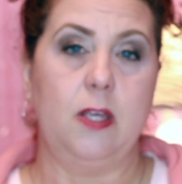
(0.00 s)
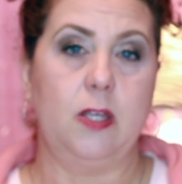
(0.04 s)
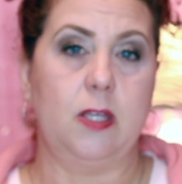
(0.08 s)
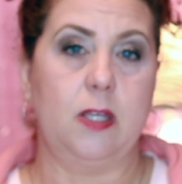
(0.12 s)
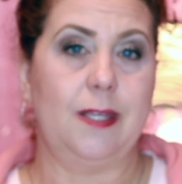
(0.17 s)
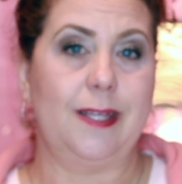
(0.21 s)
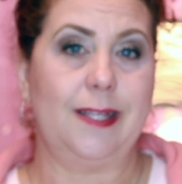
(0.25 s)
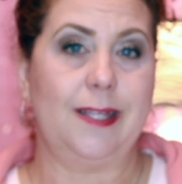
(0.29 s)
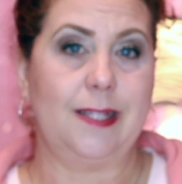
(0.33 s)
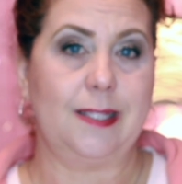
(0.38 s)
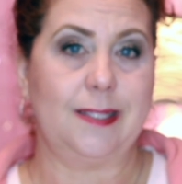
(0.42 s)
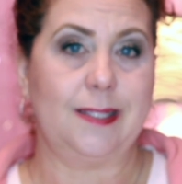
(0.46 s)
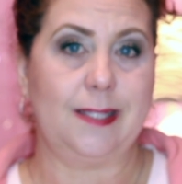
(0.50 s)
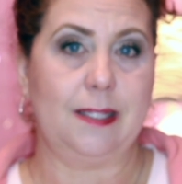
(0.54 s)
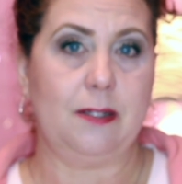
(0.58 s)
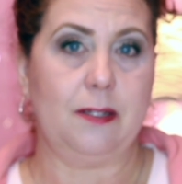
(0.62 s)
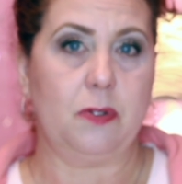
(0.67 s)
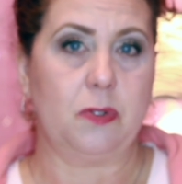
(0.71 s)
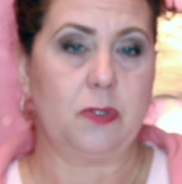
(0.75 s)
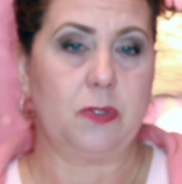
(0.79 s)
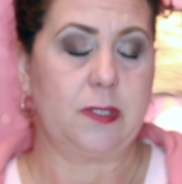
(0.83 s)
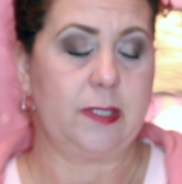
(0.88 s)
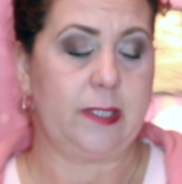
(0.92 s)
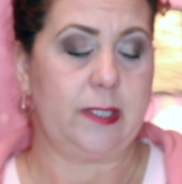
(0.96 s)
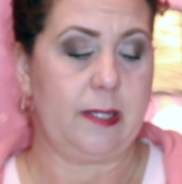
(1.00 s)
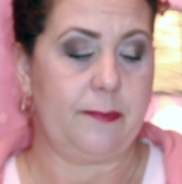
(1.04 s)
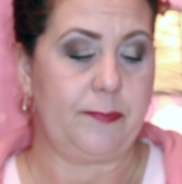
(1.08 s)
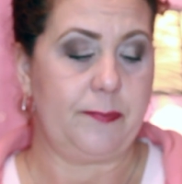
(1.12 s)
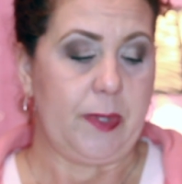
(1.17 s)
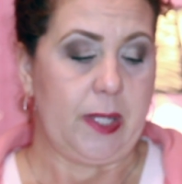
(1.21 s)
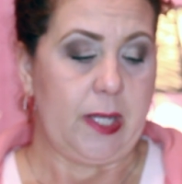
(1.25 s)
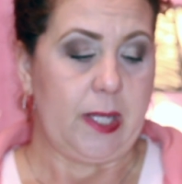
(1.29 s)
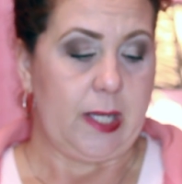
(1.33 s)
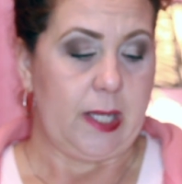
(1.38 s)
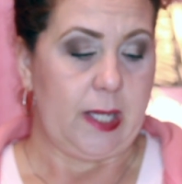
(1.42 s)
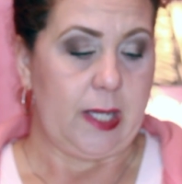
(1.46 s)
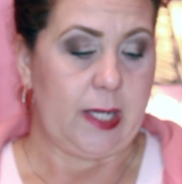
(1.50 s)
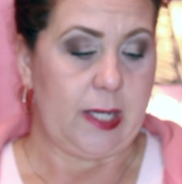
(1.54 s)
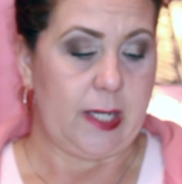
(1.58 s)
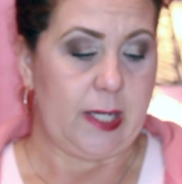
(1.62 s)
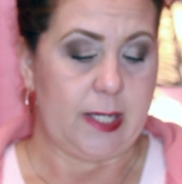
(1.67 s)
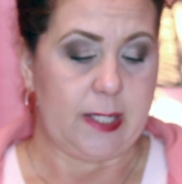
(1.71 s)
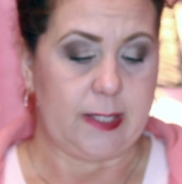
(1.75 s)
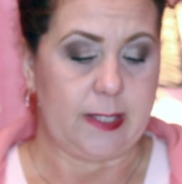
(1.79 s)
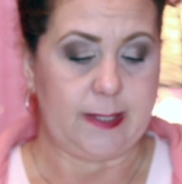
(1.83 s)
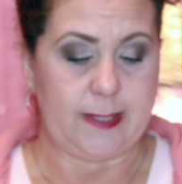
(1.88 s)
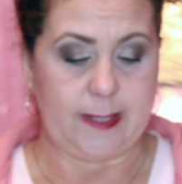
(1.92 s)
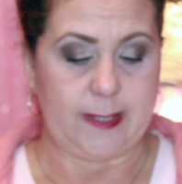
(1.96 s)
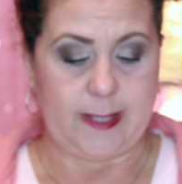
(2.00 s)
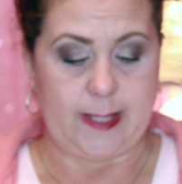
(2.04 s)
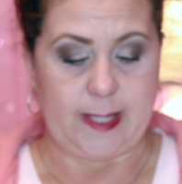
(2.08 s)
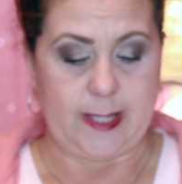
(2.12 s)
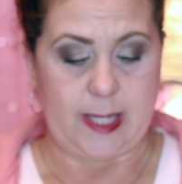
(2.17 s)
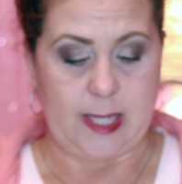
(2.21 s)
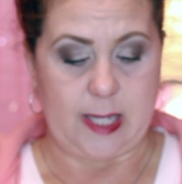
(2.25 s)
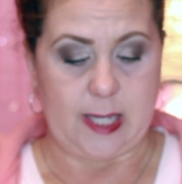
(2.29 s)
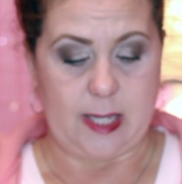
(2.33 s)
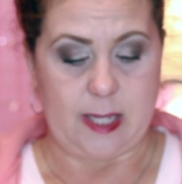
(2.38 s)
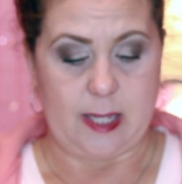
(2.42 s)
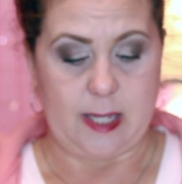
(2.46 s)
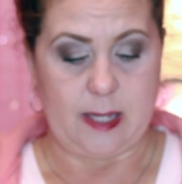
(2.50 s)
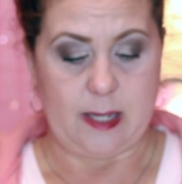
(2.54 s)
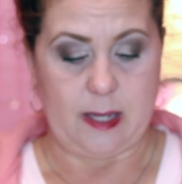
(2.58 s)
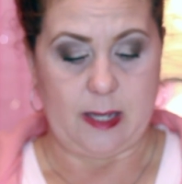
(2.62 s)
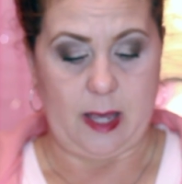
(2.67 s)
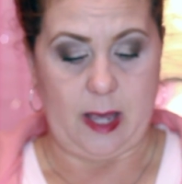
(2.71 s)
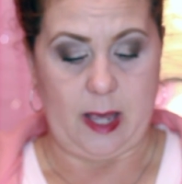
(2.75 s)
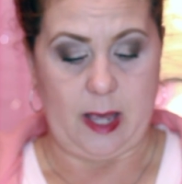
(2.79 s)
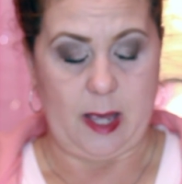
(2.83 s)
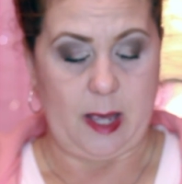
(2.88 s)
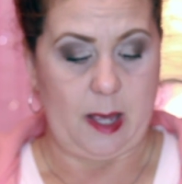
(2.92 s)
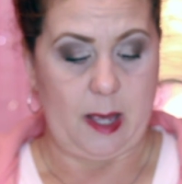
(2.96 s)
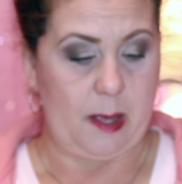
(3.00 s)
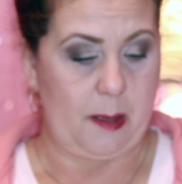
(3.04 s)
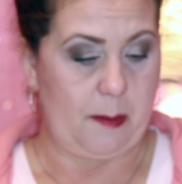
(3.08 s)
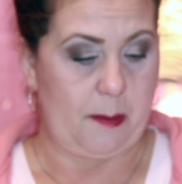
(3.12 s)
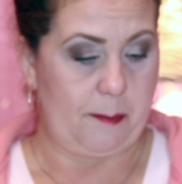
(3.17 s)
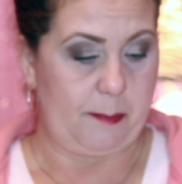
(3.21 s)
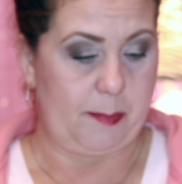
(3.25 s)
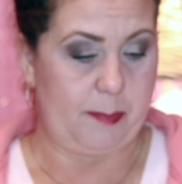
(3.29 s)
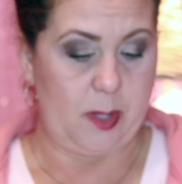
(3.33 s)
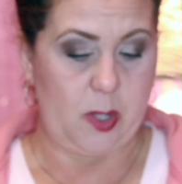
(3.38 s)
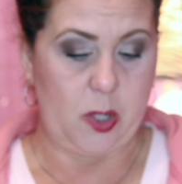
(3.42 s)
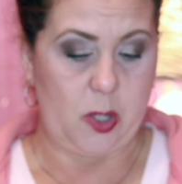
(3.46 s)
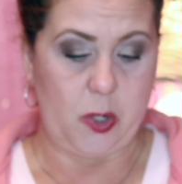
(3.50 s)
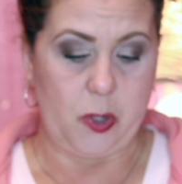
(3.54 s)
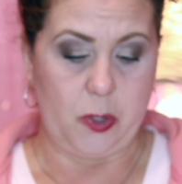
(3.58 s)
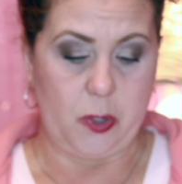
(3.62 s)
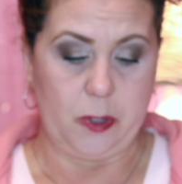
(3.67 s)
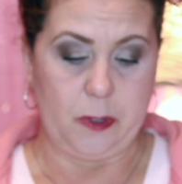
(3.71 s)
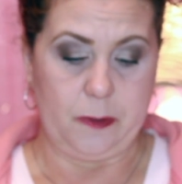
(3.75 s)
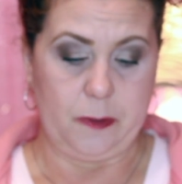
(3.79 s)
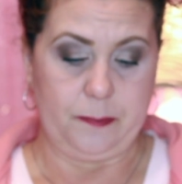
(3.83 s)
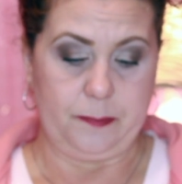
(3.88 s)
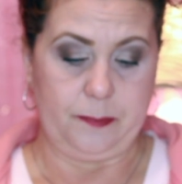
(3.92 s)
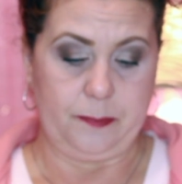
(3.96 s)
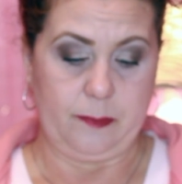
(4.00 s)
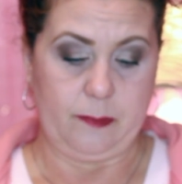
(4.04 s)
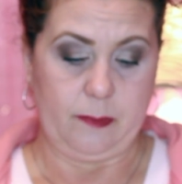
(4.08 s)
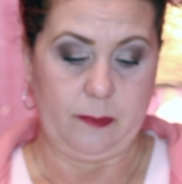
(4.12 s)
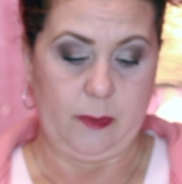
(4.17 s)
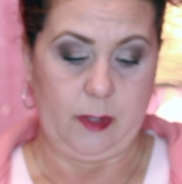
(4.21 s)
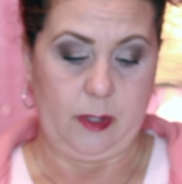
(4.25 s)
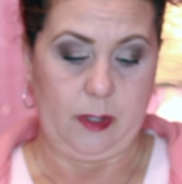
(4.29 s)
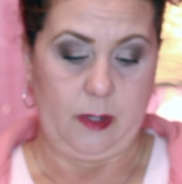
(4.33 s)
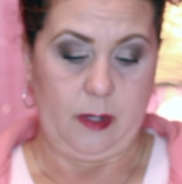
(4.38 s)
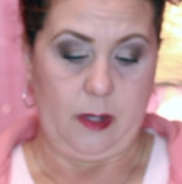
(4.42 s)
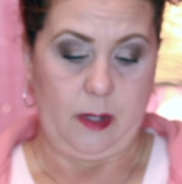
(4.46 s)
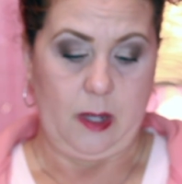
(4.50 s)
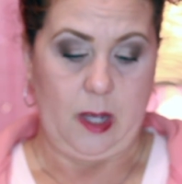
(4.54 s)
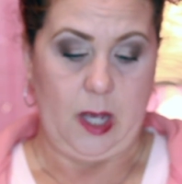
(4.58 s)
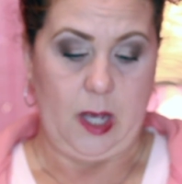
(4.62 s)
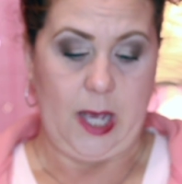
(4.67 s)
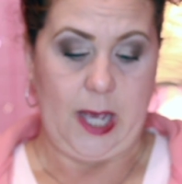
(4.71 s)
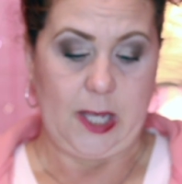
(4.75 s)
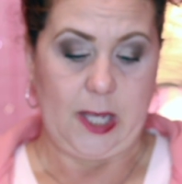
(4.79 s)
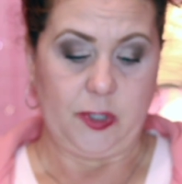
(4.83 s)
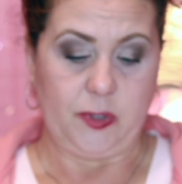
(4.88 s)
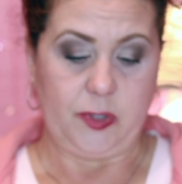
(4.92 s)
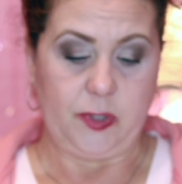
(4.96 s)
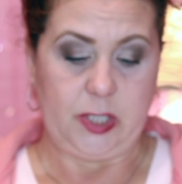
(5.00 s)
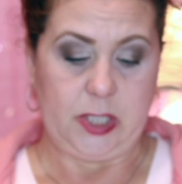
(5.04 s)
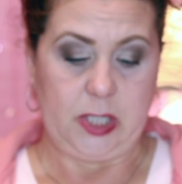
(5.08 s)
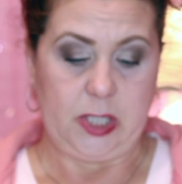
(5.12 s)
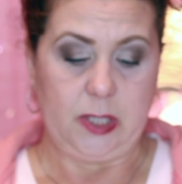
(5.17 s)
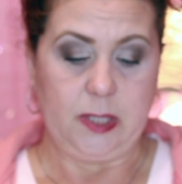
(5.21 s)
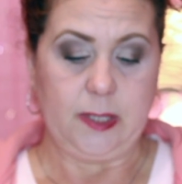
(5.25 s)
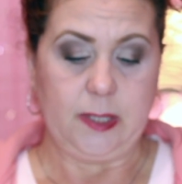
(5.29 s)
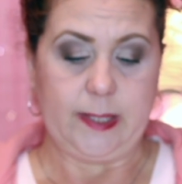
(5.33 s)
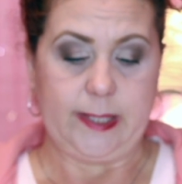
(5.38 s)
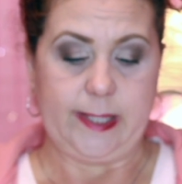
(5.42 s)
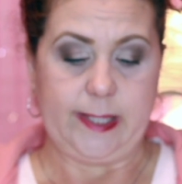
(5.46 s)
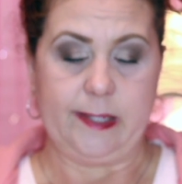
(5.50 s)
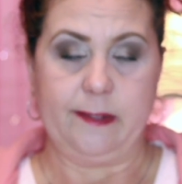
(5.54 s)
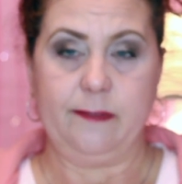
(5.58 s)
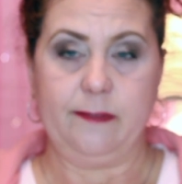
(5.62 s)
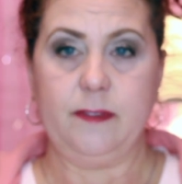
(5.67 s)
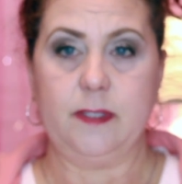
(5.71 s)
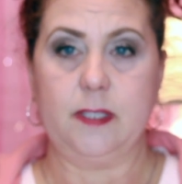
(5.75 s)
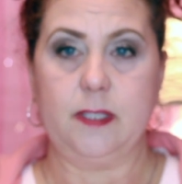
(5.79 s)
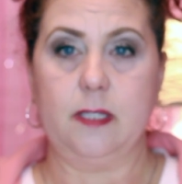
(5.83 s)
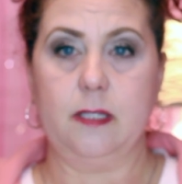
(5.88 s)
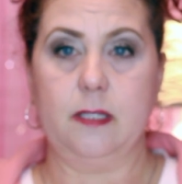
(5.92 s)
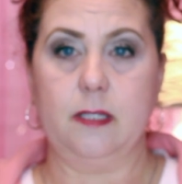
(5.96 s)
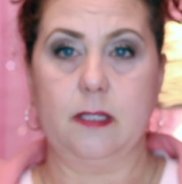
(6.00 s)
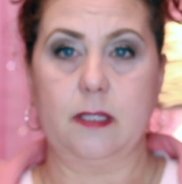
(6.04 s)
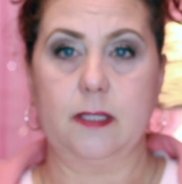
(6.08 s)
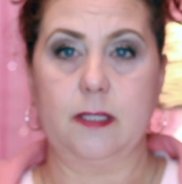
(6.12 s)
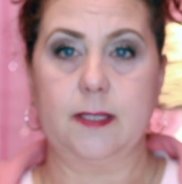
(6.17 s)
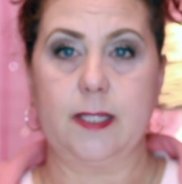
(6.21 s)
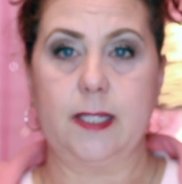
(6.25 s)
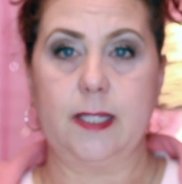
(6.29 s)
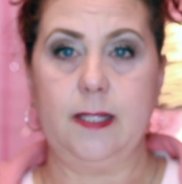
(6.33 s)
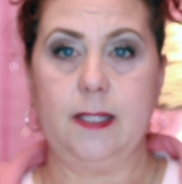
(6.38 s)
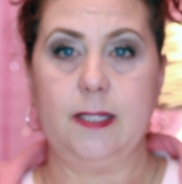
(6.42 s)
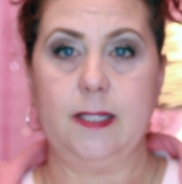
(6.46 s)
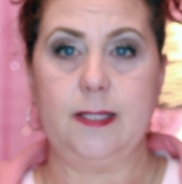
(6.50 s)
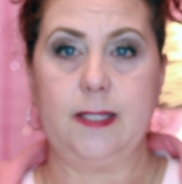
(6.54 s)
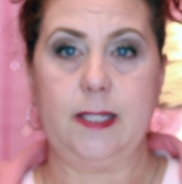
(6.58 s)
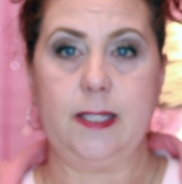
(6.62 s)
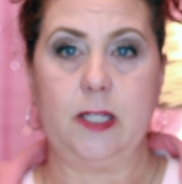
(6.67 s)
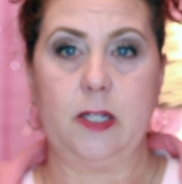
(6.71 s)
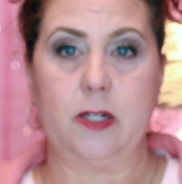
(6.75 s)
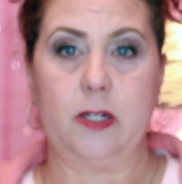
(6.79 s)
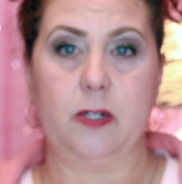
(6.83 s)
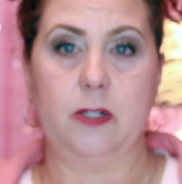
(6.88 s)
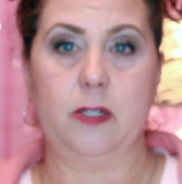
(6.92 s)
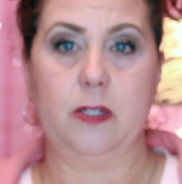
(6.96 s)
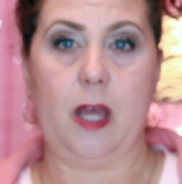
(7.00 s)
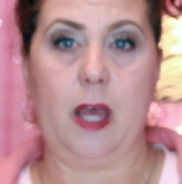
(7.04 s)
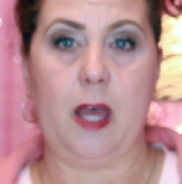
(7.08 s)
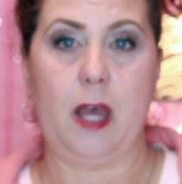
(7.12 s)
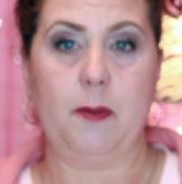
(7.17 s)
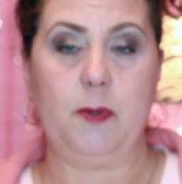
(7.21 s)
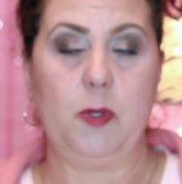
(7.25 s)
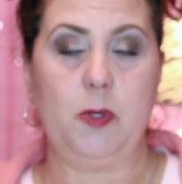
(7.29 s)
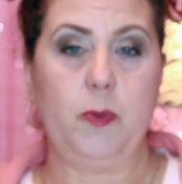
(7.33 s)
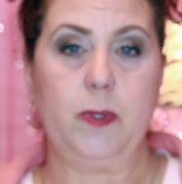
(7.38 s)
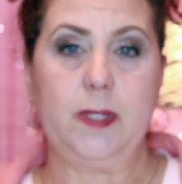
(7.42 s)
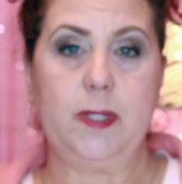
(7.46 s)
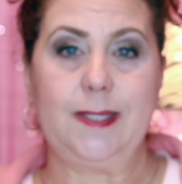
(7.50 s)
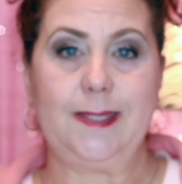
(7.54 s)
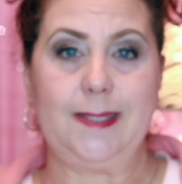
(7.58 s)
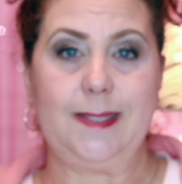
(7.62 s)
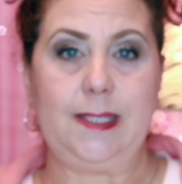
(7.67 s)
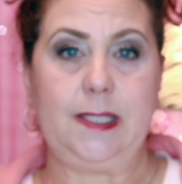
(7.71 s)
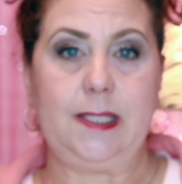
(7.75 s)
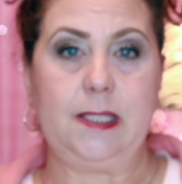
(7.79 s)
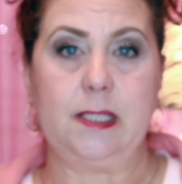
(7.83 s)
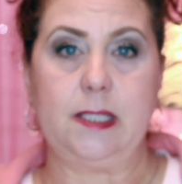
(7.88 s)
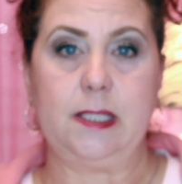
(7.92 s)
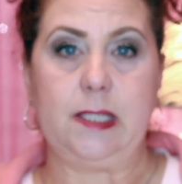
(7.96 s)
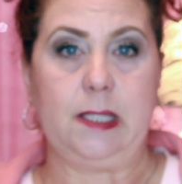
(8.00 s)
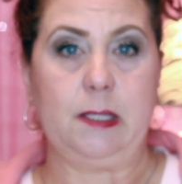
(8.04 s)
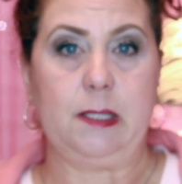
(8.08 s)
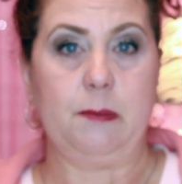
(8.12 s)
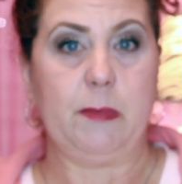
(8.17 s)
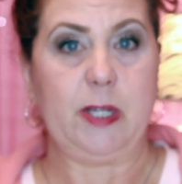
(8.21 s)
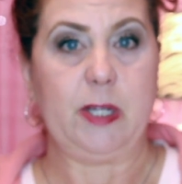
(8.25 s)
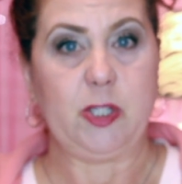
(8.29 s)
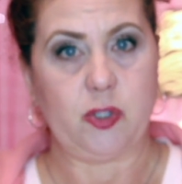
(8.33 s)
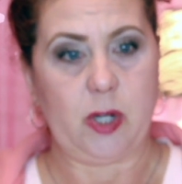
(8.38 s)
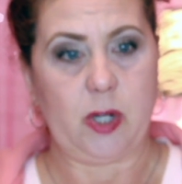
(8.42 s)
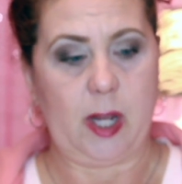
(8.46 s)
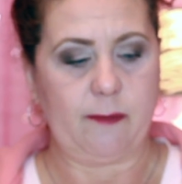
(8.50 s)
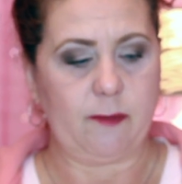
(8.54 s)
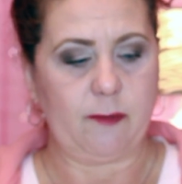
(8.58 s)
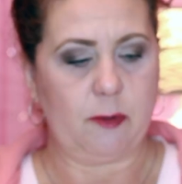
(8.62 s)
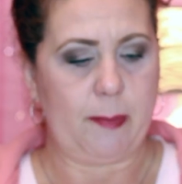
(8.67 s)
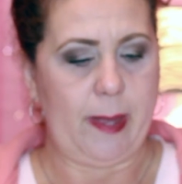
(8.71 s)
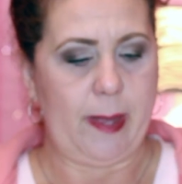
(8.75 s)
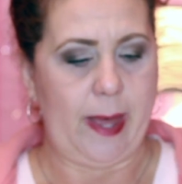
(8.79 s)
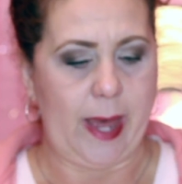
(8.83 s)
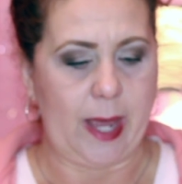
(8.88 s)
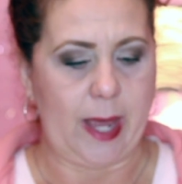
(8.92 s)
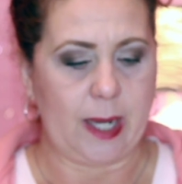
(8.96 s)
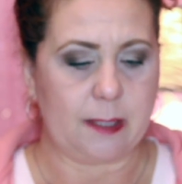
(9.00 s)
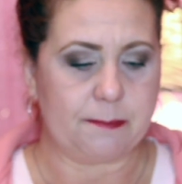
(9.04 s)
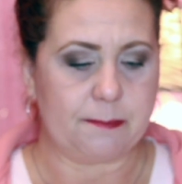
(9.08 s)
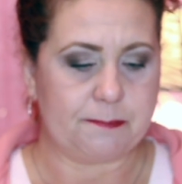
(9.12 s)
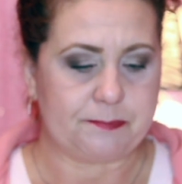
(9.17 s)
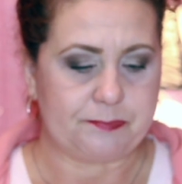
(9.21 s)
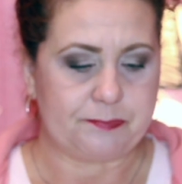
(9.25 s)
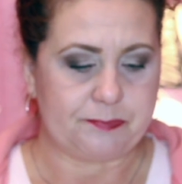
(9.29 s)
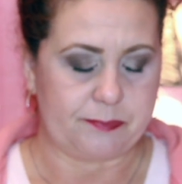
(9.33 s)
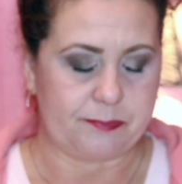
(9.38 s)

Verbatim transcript: You can get this at Ulta. It is the um, Pure Hydrogel Lift. Looks like this here. Uh, you would have seen it in my travel bag.